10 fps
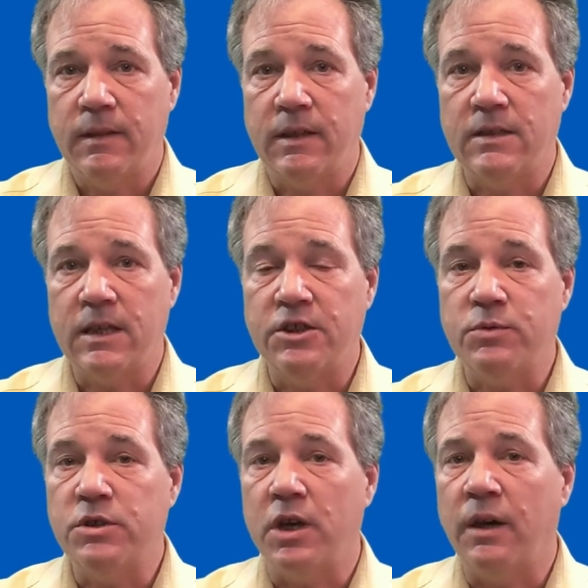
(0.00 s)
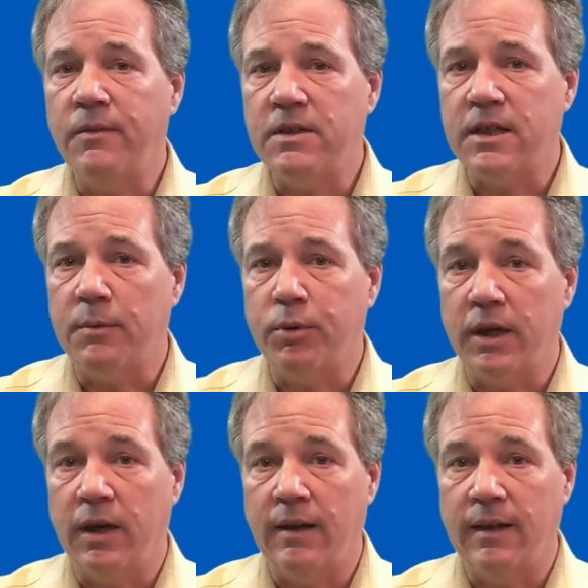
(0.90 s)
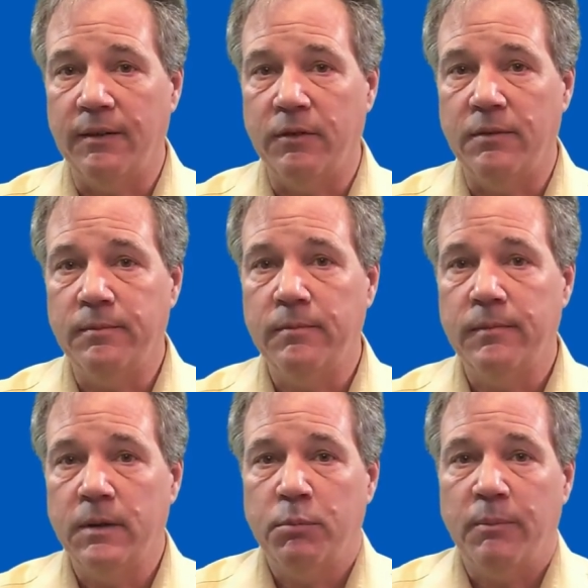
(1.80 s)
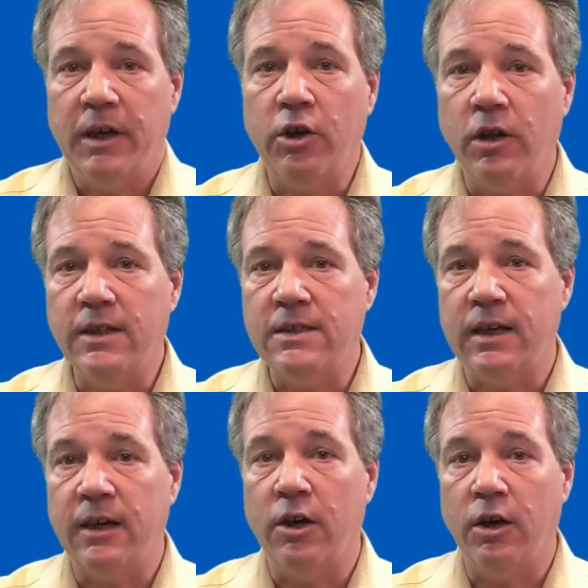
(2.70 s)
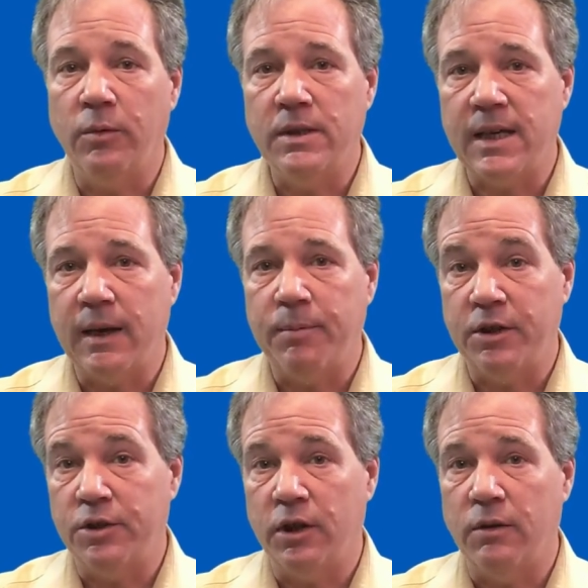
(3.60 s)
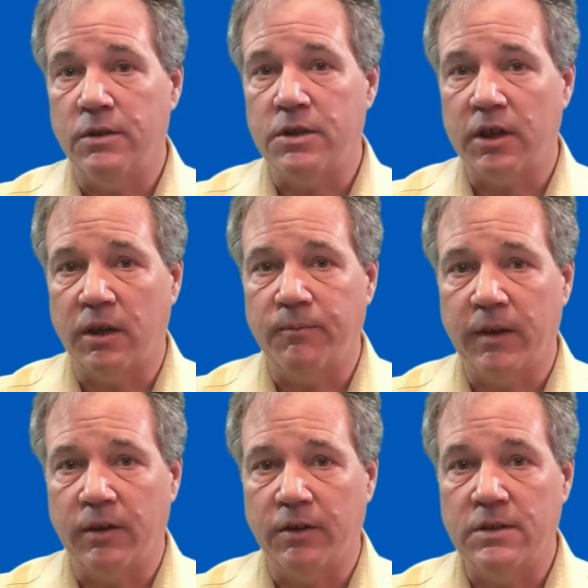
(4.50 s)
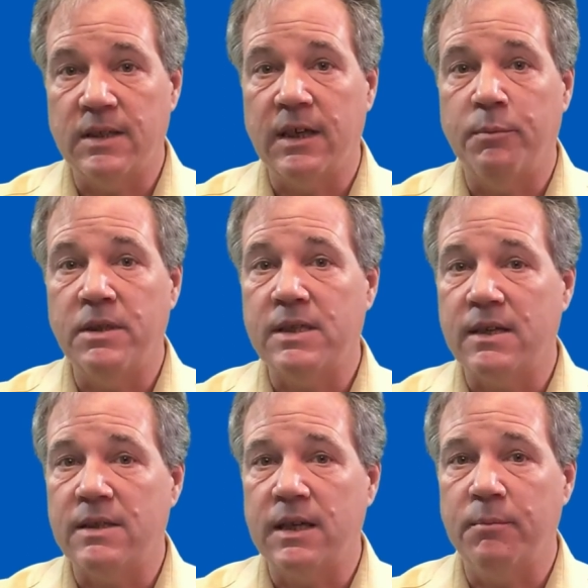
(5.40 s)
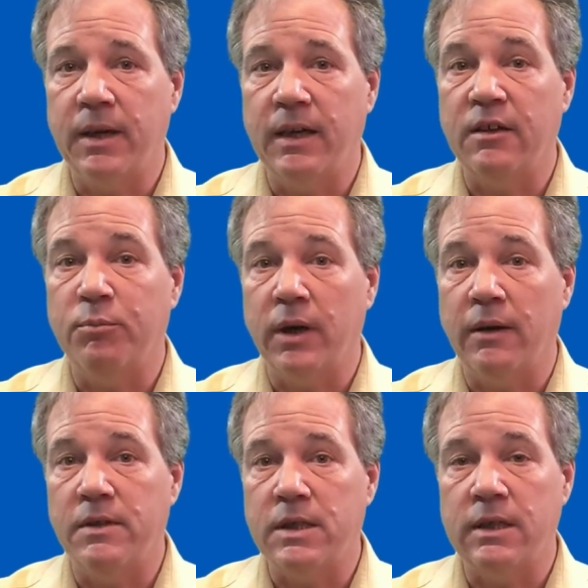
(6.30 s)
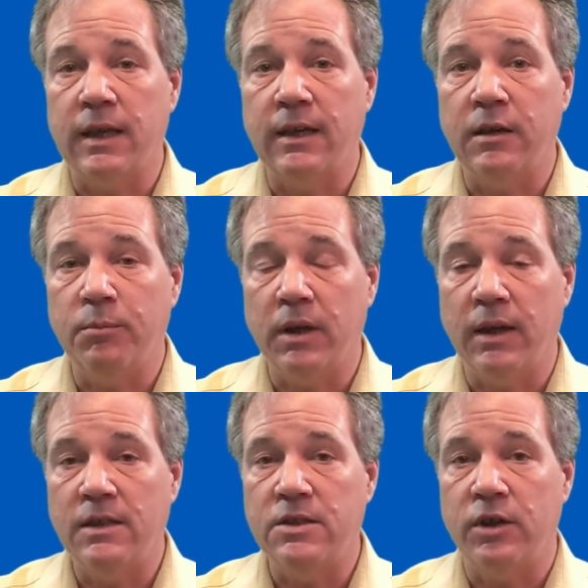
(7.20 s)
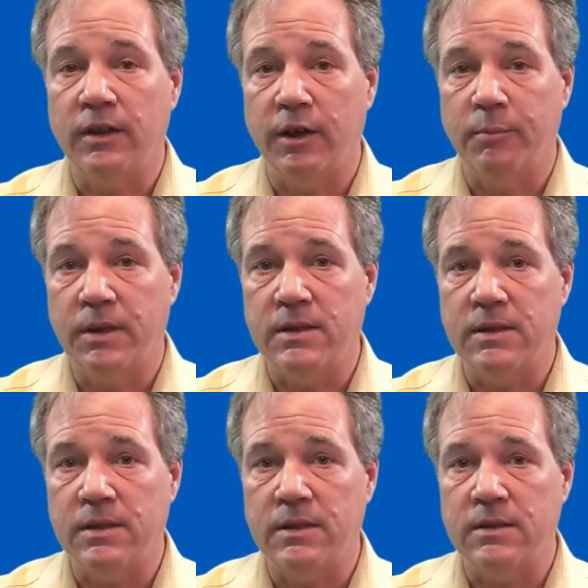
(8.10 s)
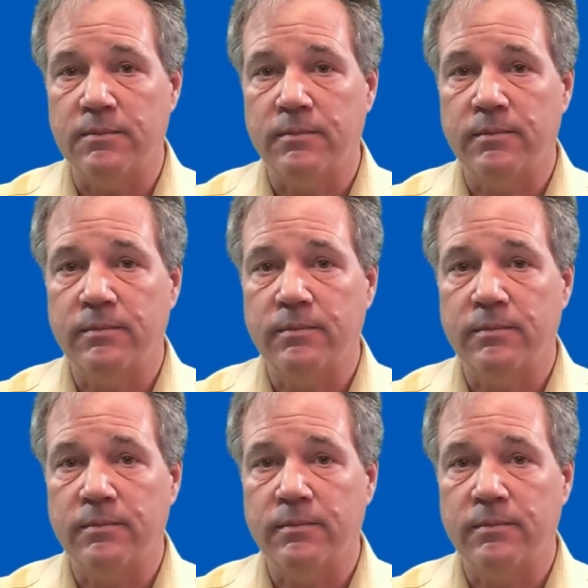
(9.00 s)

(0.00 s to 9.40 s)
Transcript: The discussion was obviously at a pretty high level, but my colleagues and I are always happy to talk with startup founders to help assess the impact of privacy and compliance on their businesses.